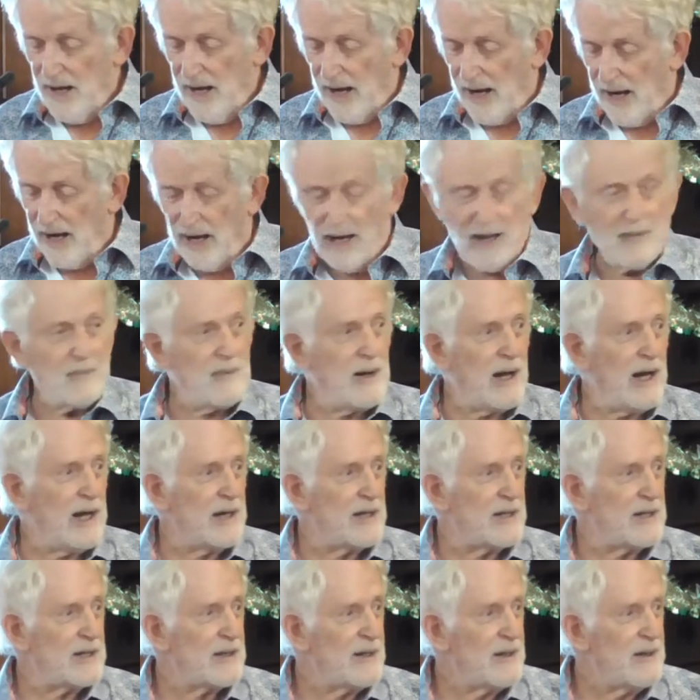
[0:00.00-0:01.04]

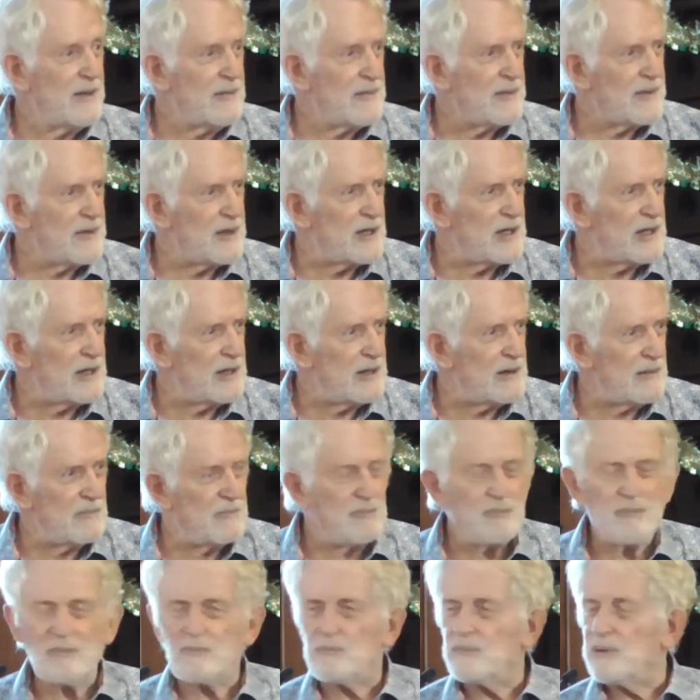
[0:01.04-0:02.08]
And the
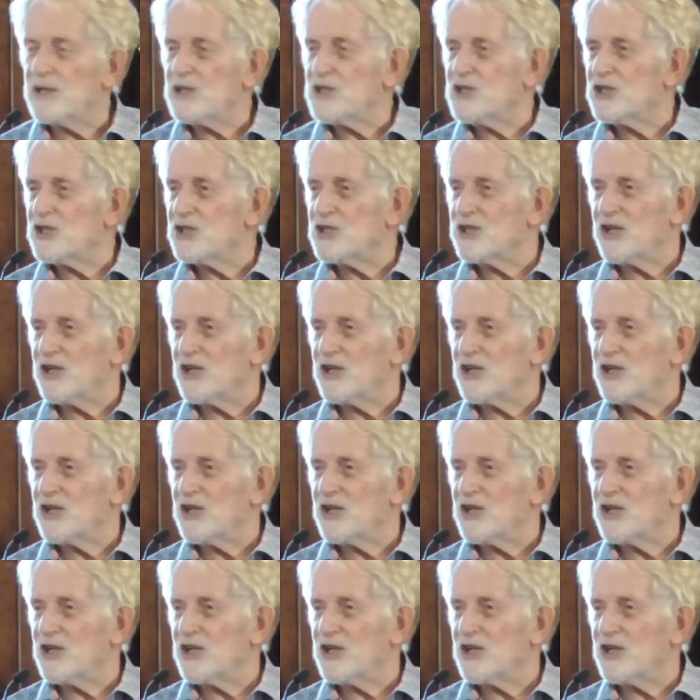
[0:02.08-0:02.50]
picture